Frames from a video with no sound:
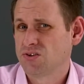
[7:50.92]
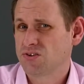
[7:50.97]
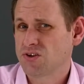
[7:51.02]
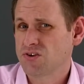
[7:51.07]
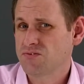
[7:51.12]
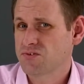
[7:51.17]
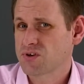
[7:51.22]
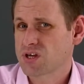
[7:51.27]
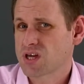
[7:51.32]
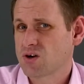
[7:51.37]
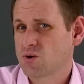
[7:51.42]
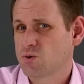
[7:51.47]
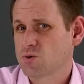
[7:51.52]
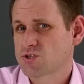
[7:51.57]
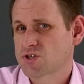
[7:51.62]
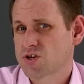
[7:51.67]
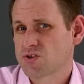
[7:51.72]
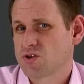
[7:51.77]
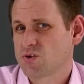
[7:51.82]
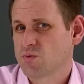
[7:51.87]
Don't forget
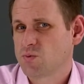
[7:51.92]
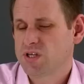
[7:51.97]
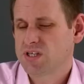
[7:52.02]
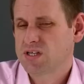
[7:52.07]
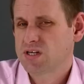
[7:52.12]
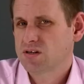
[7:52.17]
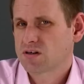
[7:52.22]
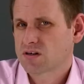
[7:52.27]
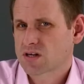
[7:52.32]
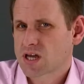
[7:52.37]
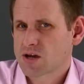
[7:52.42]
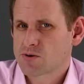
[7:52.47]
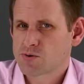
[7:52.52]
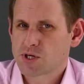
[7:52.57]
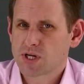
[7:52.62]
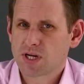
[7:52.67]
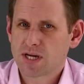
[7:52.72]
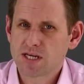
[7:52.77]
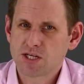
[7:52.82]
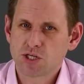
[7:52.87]
also that we did our
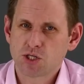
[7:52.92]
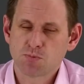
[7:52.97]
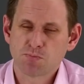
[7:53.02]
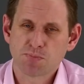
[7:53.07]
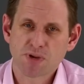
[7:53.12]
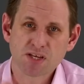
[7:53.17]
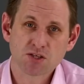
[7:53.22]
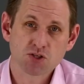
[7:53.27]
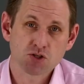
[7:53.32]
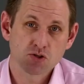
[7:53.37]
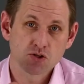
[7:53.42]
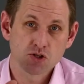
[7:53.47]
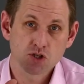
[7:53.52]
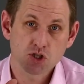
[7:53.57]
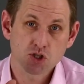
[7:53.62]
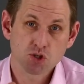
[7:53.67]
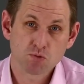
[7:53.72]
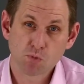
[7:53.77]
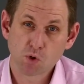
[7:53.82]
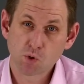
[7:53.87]
calculation based on the
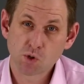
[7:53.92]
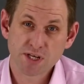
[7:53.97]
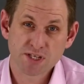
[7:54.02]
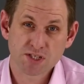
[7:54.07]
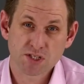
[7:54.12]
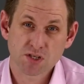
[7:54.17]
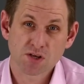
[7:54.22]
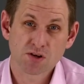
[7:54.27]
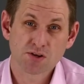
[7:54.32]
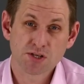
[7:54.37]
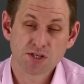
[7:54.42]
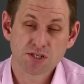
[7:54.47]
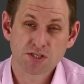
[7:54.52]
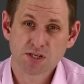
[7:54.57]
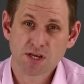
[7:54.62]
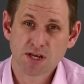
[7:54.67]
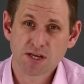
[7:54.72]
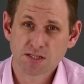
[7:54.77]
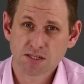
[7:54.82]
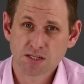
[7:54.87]
smallest
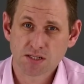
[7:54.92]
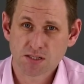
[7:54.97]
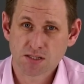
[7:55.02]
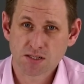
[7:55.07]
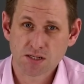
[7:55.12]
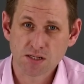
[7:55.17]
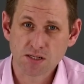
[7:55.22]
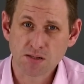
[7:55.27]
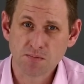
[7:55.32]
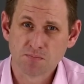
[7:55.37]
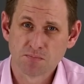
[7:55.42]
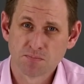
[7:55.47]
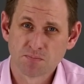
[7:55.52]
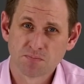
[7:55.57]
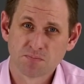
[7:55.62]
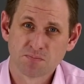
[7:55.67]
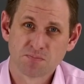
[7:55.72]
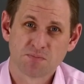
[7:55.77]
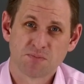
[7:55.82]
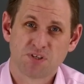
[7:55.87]
size SSD.
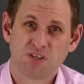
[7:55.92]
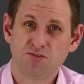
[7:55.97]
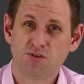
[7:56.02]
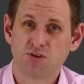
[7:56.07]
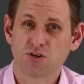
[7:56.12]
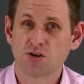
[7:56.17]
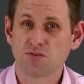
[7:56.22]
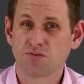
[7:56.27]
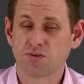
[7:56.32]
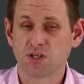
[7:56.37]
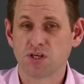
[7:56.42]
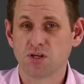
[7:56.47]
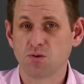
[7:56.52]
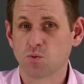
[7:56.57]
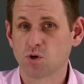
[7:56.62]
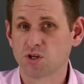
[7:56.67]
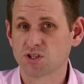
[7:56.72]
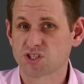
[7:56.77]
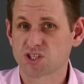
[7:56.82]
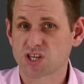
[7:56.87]
If you go for the
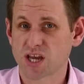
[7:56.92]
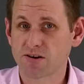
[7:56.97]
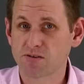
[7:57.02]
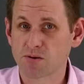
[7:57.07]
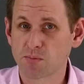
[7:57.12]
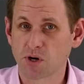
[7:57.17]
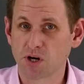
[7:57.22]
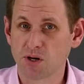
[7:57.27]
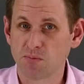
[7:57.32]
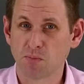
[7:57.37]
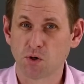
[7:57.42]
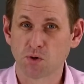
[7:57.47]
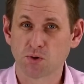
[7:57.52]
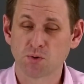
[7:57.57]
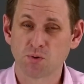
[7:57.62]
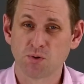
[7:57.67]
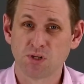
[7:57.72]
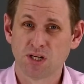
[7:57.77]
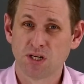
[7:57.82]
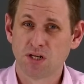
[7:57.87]
1 terabyte
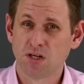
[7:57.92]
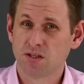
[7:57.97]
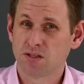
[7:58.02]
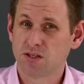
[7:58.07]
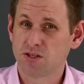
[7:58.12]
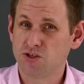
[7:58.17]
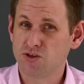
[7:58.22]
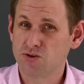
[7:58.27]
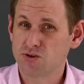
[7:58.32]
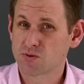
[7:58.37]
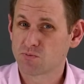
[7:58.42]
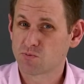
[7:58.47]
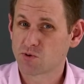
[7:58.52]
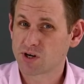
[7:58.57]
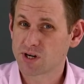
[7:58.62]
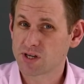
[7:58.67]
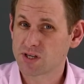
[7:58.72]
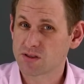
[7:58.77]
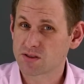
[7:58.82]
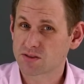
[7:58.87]
model, then you can
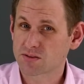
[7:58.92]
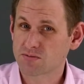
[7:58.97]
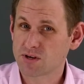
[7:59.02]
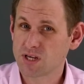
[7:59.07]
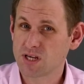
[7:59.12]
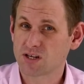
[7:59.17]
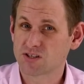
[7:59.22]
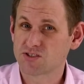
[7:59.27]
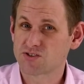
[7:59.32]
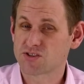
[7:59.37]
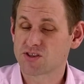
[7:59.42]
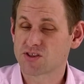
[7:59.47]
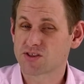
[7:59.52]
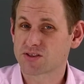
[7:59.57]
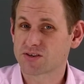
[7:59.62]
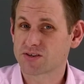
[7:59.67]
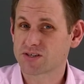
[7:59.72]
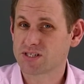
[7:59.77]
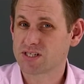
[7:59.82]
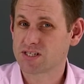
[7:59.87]
write
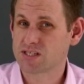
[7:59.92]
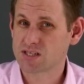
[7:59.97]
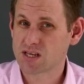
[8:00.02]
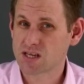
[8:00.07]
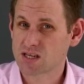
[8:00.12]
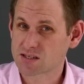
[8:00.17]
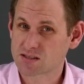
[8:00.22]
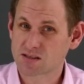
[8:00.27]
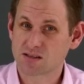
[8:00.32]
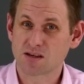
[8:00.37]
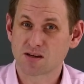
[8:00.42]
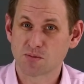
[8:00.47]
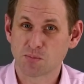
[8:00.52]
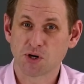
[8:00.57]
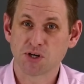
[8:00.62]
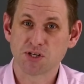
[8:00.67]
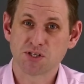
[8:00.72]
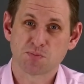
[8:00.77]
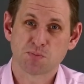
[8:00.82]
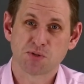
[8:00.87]
336
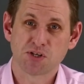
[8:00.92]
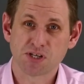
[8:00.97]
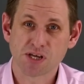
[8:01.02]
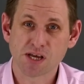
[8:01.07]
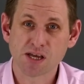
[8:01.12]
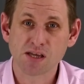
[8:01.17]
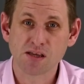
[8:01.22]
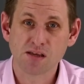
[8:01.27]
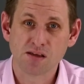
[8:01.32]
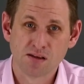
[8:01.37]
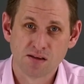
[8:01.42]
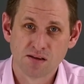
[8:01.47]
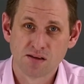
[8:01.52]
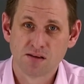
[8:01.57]
gigabytes per day,